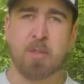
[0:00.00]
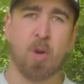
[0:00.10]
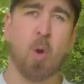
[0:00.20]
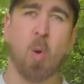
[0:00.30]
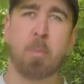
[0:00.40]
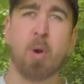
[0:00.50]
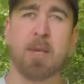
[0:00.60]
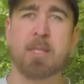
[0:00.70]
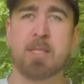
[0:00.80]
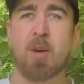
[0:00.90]
The whole
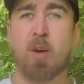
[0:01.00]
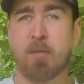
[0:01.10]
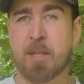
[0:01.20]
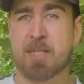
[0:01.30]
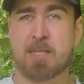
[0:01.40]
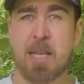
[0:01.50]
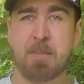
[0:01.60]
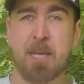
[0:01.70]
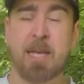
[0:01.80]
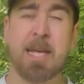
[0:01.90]
point of this tip
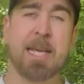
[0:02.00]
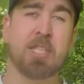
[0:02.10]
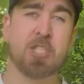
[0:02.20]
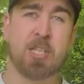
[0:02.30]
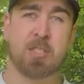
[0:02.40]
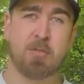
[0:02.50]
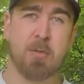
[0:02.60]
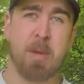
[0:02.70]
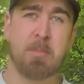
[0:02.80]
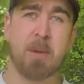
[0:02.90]
is just to
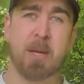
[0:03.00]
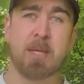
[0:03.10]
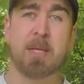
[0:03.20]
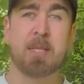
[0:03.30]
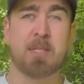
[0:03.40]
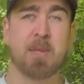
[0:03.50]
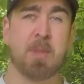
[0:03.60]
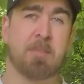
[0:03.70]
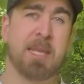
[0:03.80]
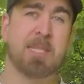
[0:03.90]
remember some of
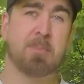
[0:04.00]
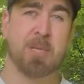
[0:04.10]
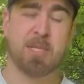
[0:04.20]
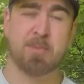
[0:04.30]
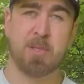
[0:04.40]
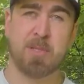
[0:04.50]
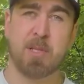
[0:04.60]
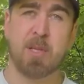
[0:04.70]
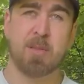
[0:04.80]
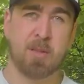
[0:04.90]
the basic principles
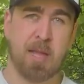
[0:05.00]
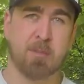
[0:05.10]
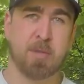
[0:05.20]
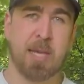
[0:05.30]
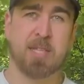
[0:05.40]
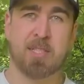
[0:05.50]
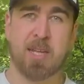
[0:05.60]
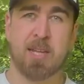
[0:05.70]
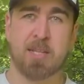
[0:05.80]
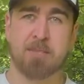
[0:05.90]
that'll help you get you
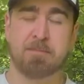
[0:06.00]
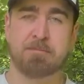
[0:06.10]
started.